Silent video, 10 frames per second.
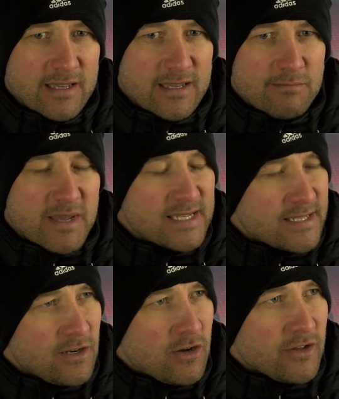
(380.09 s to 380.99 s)
he
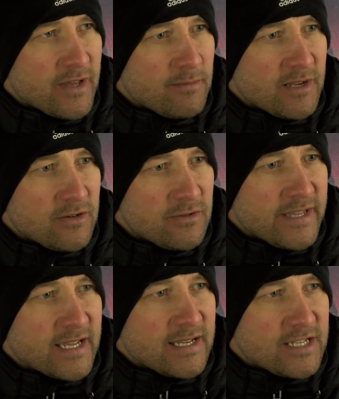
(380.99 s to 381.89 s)
missed a lot of them little
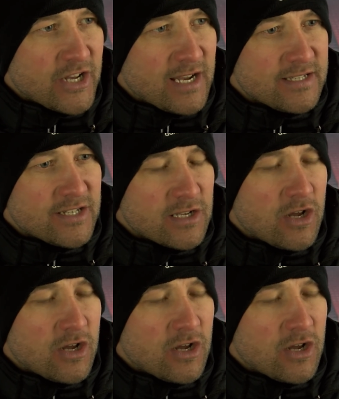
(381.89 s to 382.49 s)
niggly challenges,